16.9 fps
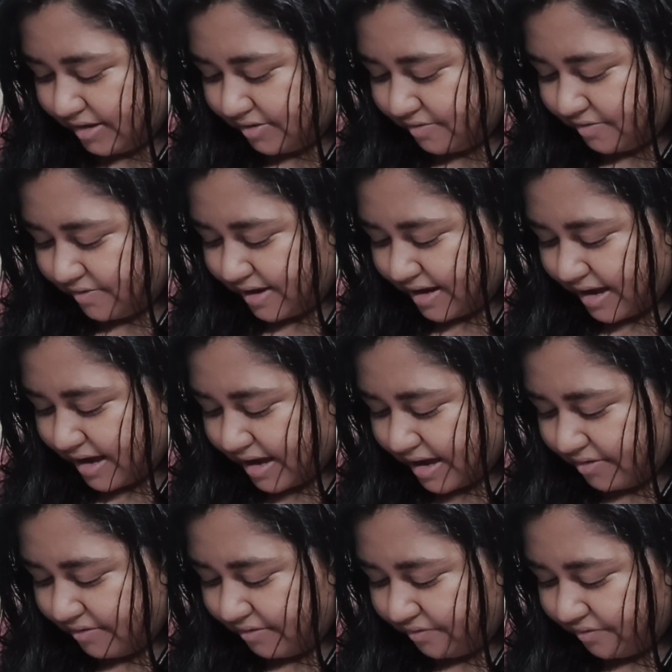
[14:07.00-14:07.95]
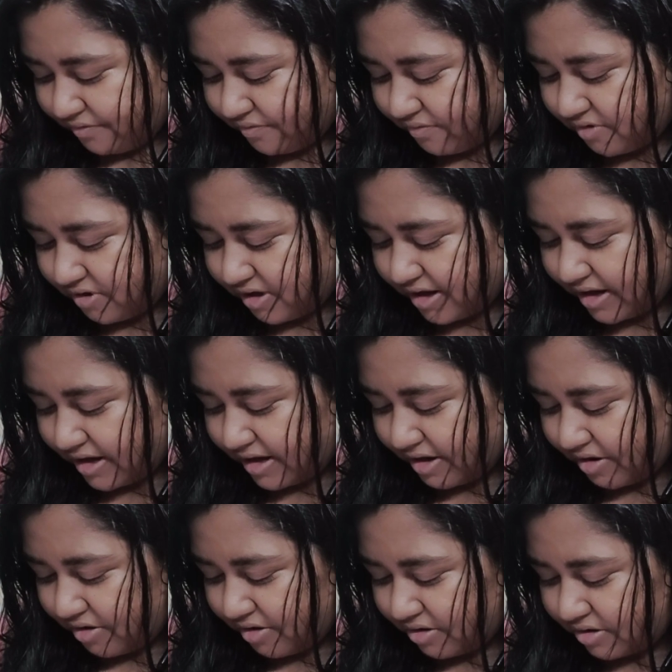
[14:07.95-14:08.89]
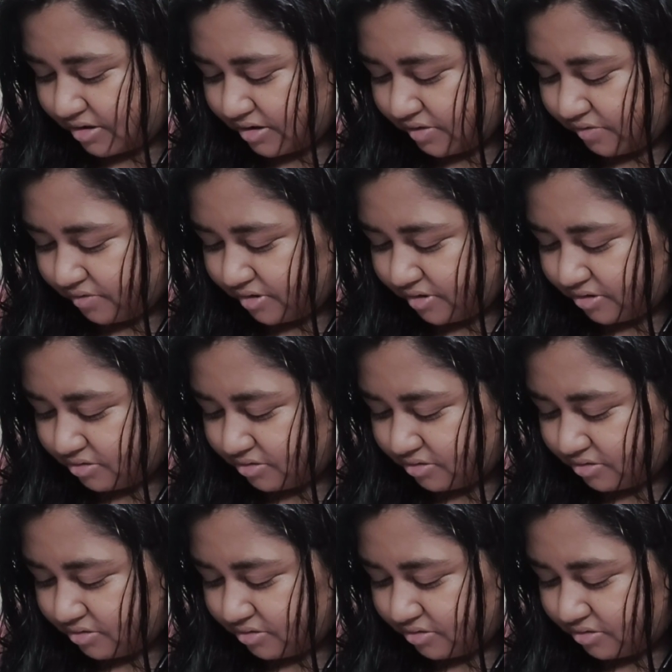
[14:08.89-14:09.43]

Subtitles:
Next we have, what indie author